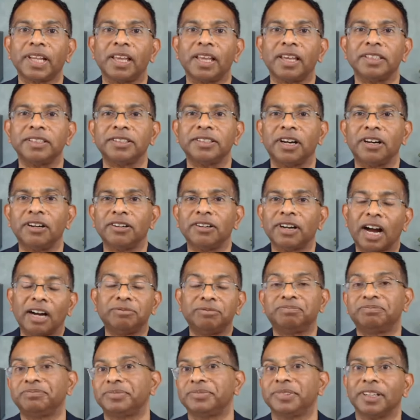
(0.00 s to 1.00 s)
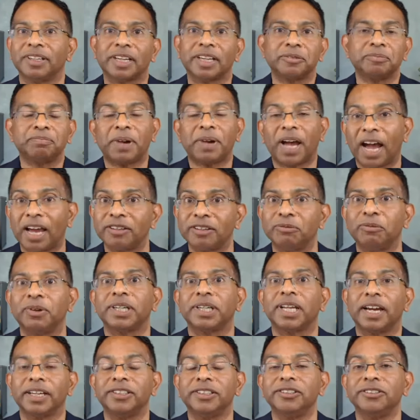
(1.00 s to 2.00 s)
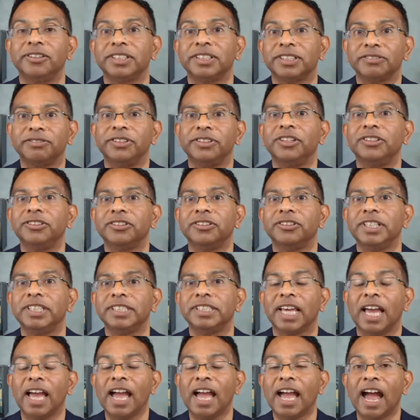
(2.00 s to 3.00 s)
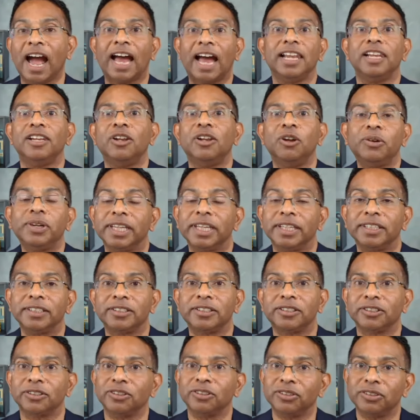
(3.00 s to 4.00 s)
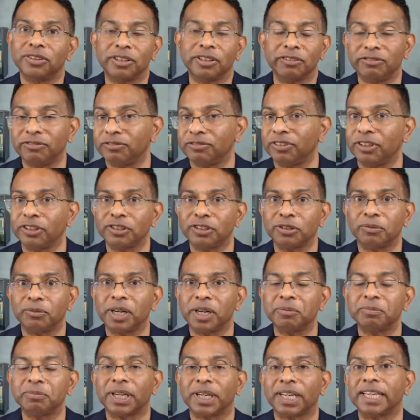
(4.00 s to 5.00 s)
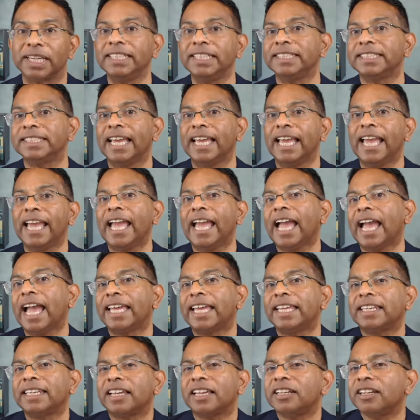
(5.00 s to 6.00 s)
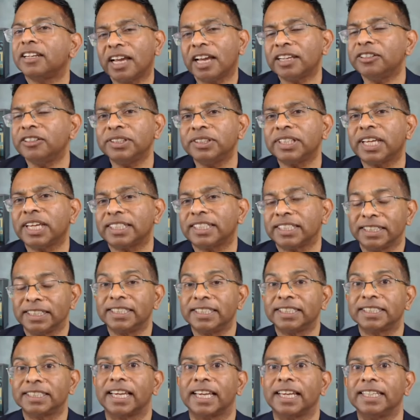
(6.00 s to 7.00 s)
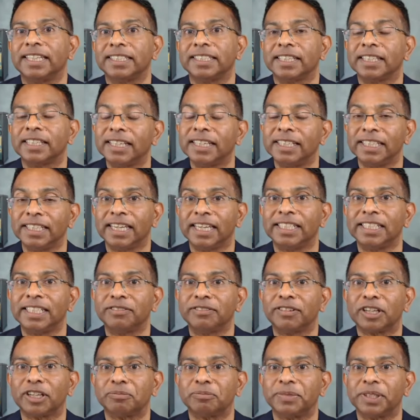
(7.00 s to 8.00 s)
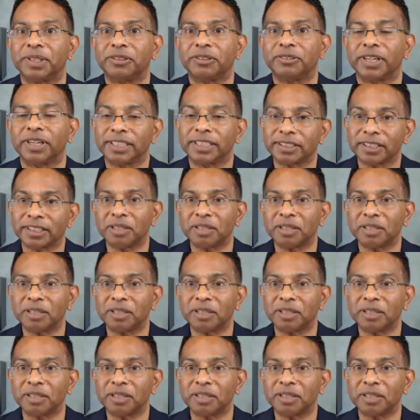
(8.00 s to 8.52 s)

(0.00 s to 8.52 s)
So as part of what I do as a futurist, I look into the future workplace, and I looked at, in this case, learning and development trends. So there